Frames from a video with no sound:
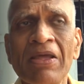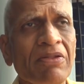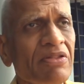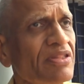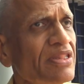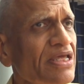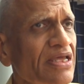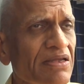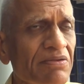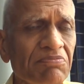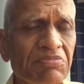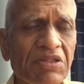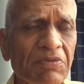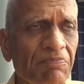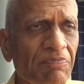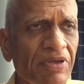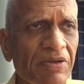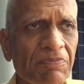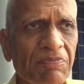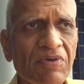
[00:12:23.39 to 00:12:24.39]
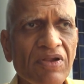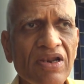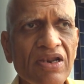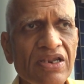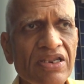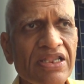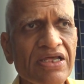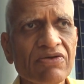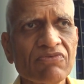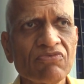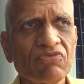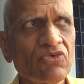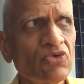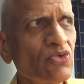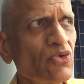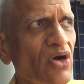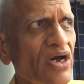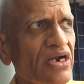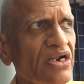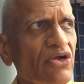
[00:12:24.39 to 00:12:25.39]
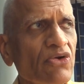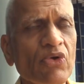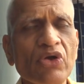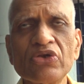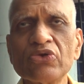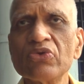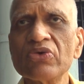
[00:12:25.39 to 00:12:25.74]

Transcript: The people who are going